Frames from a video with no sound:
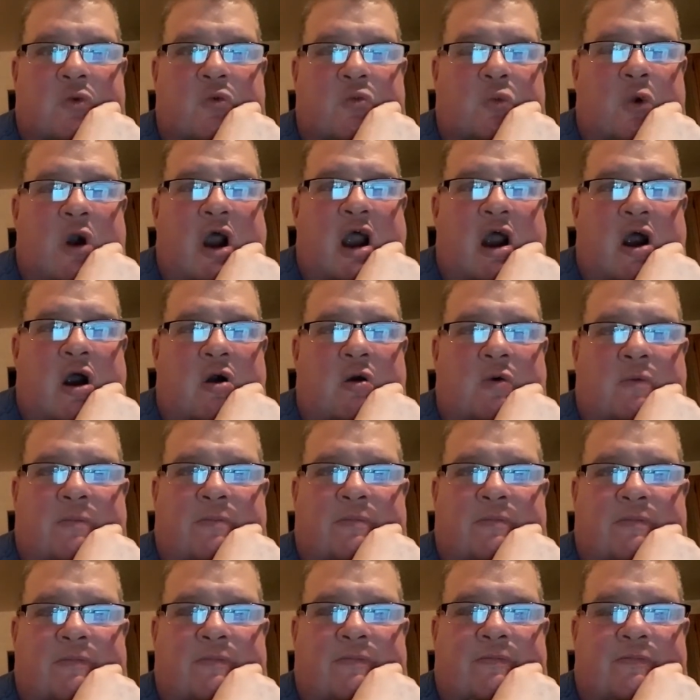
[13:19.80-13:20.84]
Rare.
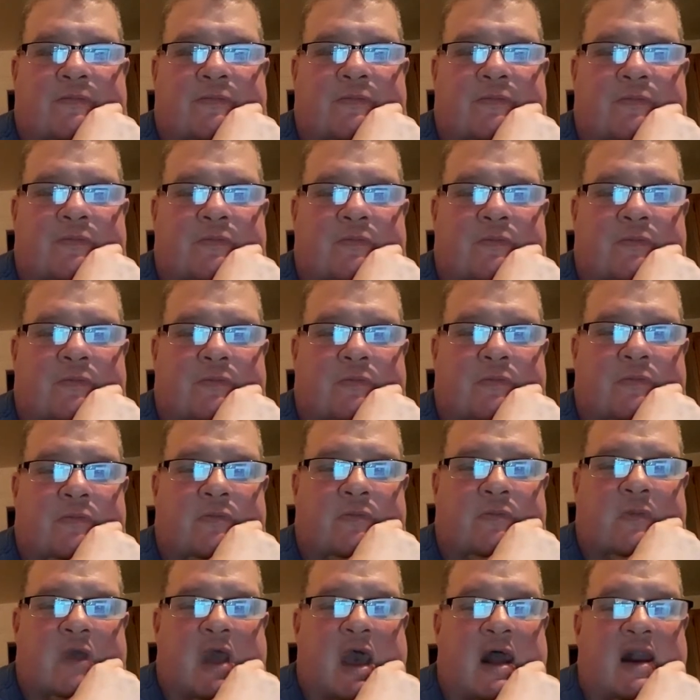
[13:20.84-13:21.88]

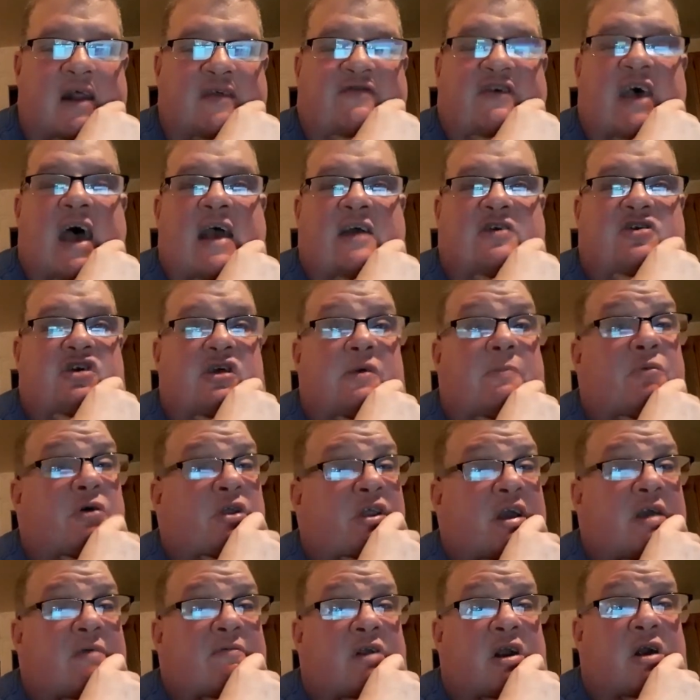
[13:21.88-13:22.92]
And it's actually,
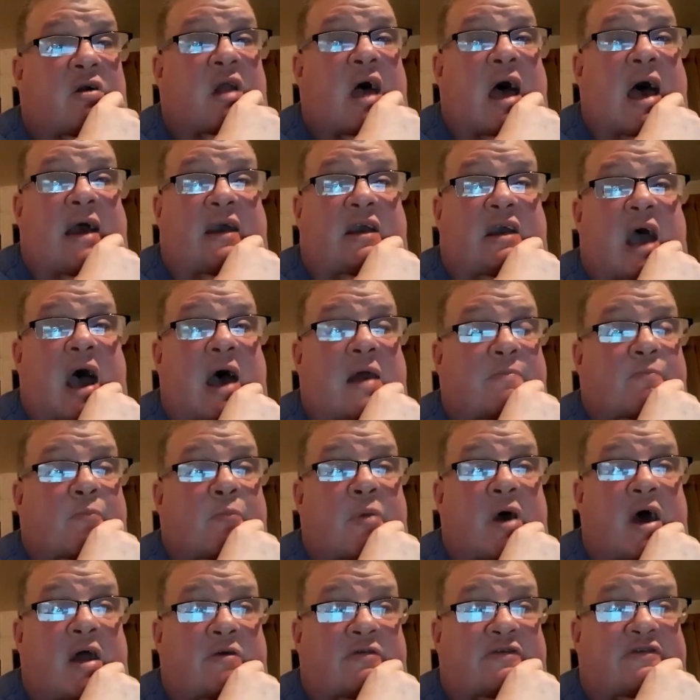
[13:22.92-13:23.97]
believe it or not, gotten
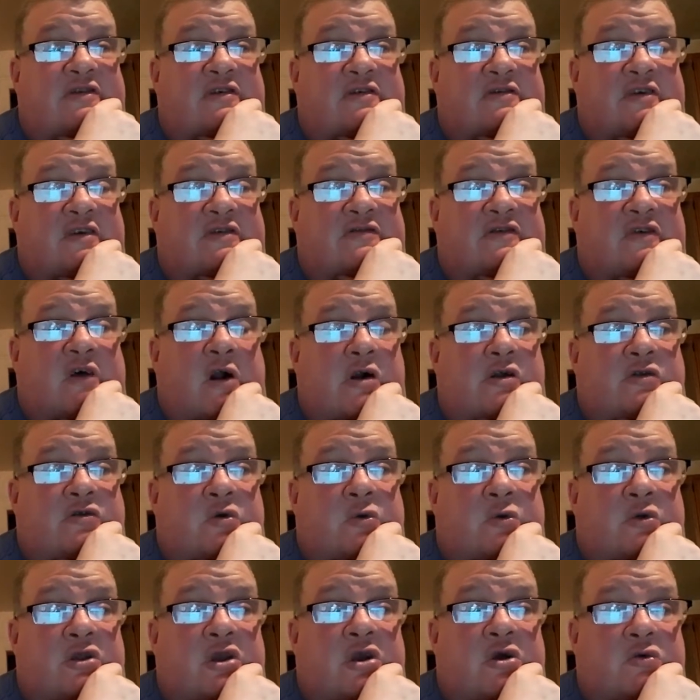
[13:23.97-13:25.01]
better since I started
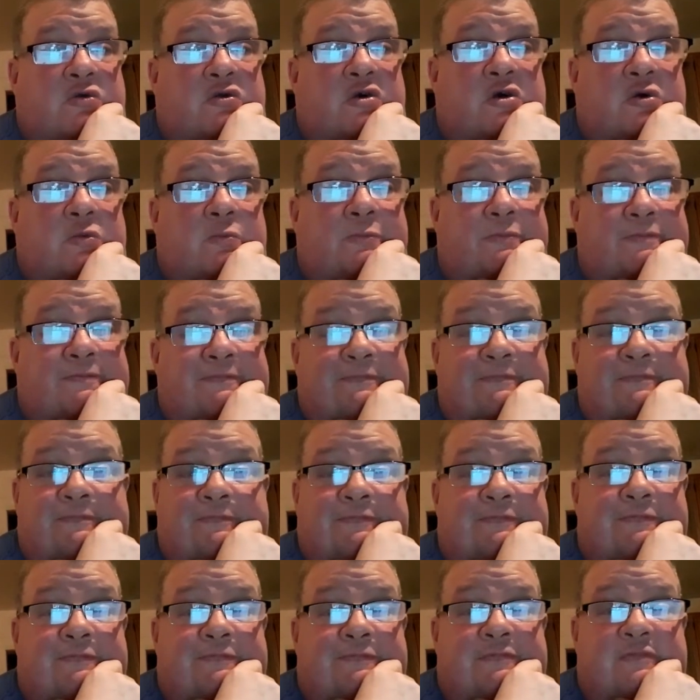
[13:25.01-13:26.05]
doing YouTube.
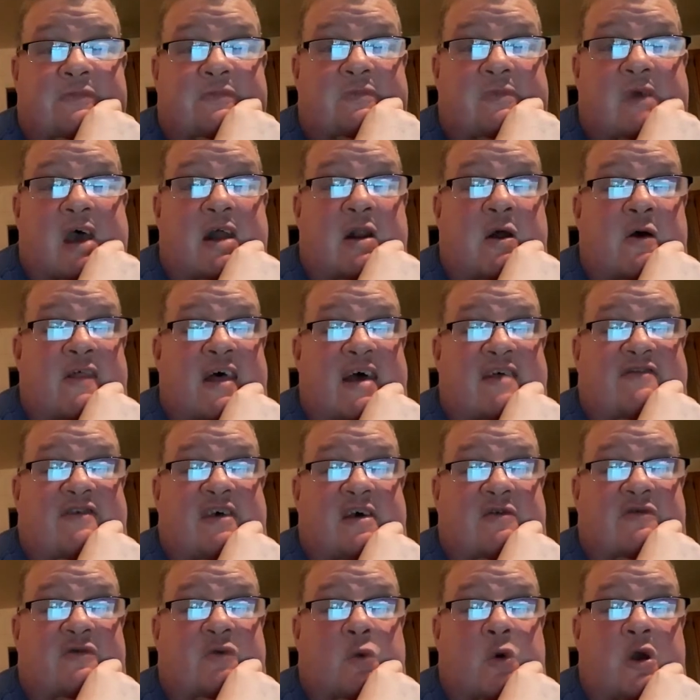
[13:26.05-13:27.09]
I know that
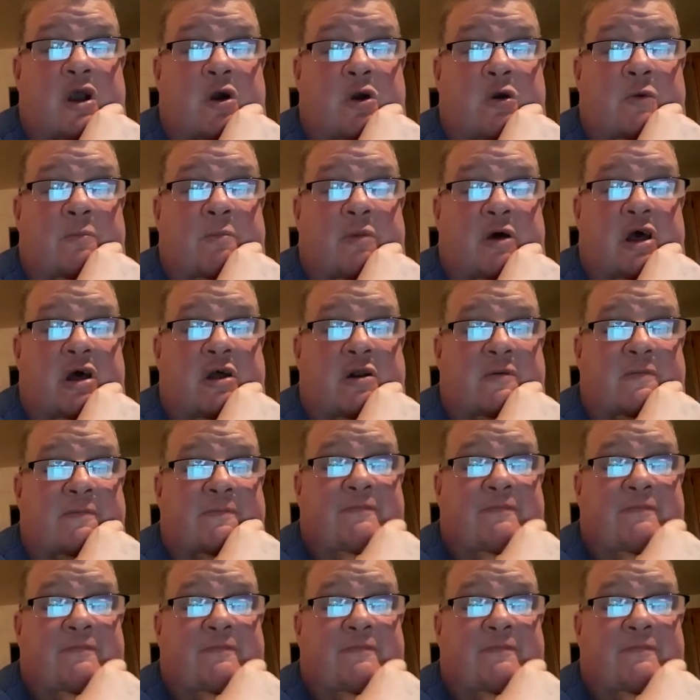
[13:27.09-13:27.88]
sounds weird, but